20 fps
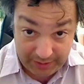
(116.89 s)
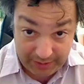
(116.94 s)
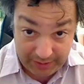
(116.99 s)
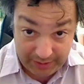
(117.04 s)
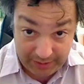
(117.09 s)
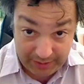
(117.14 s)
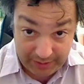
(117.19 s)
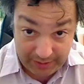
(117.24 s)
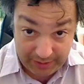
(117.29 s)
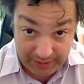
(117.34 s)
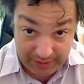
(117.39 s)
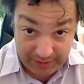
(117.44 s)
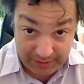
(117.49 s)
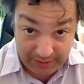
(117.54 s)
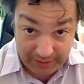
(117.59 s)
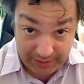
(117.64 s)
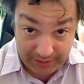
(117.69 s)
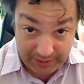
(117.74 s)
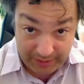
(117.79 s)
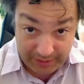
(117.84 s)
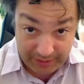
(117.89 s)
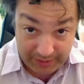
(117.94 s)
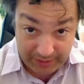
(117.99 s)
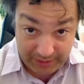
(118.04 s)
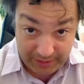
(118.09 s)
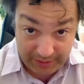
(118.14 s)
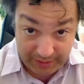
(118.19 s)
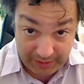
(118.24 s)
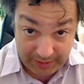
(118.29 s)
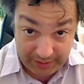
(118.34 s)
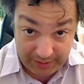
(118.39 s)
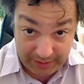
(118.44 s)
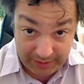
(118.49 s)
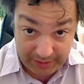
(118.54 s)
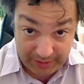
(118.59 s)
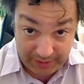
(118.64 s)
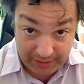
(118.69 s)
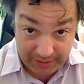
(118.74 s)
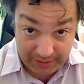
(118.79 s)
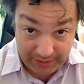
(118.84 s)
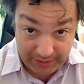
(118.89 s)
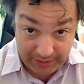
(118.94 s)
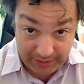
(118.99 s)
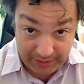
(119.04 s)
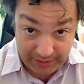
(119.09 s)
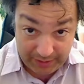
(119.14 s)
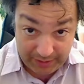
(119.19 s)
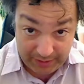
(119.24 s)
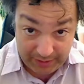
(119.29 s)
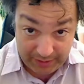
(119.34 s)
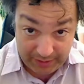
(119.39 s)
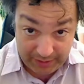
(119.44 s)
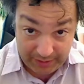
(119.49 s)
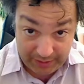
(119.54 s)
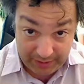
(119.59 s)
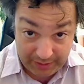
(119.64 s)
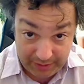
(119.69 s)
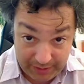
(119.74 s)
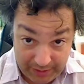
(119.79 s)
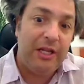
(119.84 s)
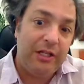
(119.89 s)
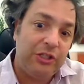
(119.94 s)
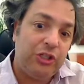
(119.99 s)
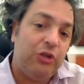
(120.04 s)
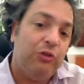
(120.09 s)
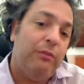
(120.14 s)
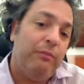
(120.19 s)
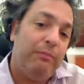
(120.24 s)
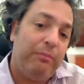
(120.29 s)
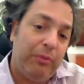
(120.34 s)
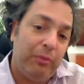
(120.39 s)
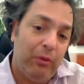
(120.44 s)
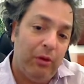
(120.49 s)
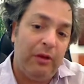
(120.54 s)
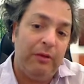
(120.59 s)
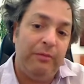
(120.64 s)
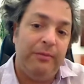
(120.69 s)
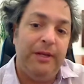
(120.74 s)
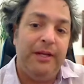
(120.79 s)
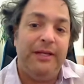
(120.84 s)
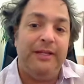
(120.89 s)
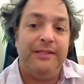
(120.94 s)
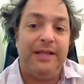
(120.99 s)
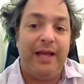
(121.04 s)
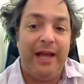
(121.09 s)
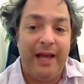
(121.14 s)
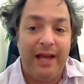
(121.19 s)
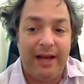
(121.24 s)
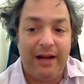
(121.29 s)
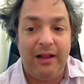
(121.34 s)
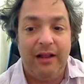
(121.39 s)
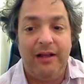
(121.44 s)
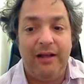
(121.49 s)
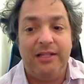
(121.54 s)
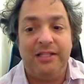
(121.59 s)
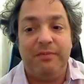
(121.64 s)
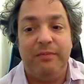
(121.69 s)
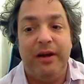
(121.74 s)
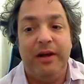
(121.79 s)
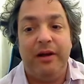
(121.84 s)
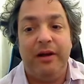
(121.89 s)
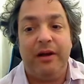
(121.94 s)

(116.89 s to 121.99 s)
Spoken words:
This is why every number that pertains to employment is analyzed by